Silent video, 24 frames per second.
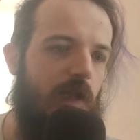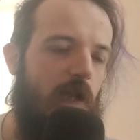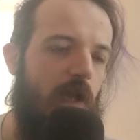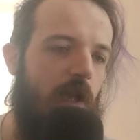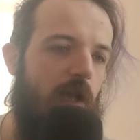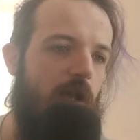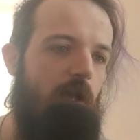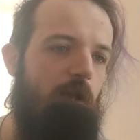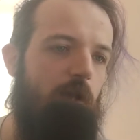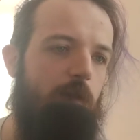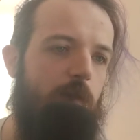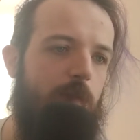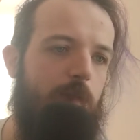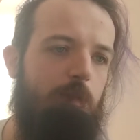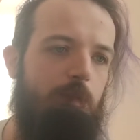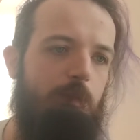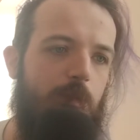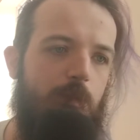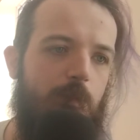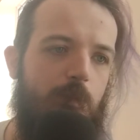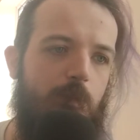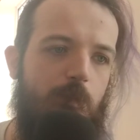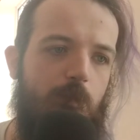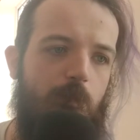
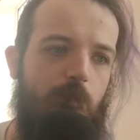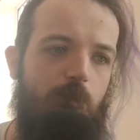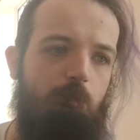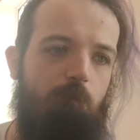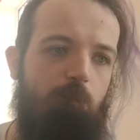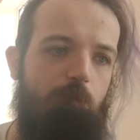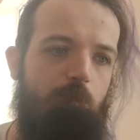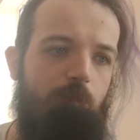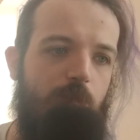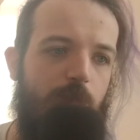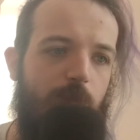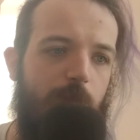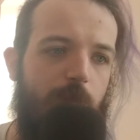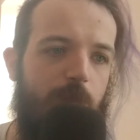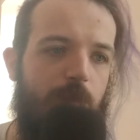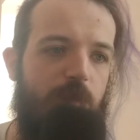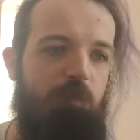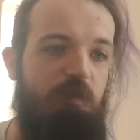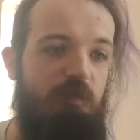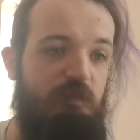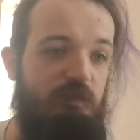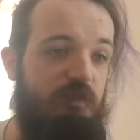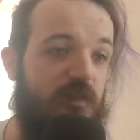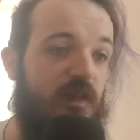
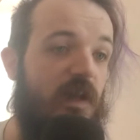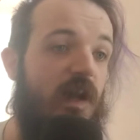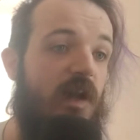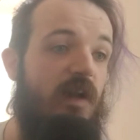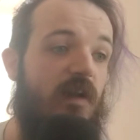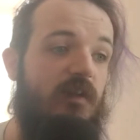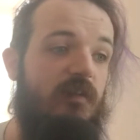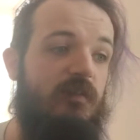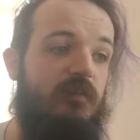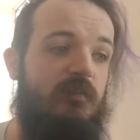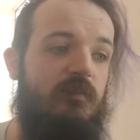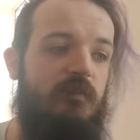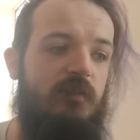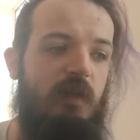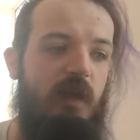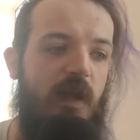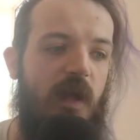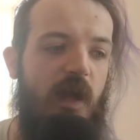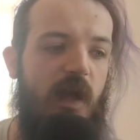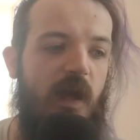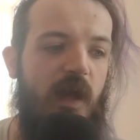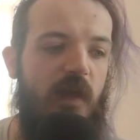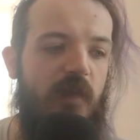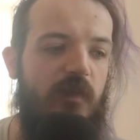The sax
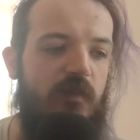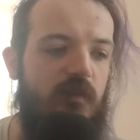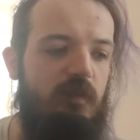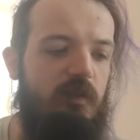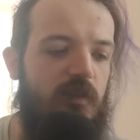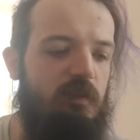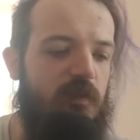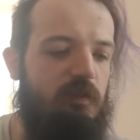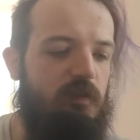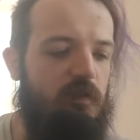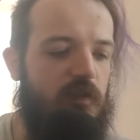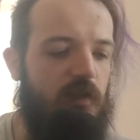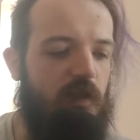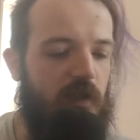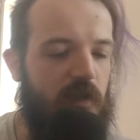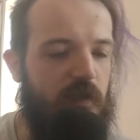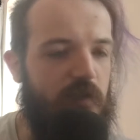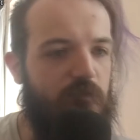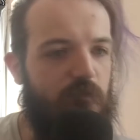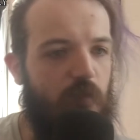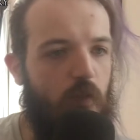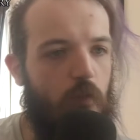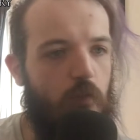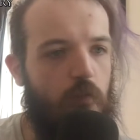and the
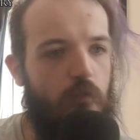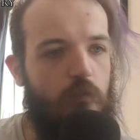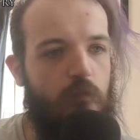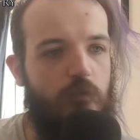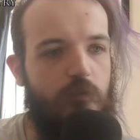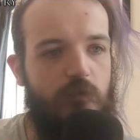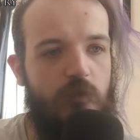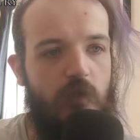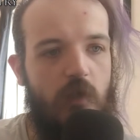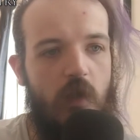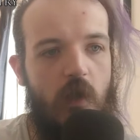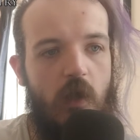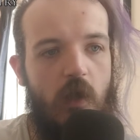clean vocals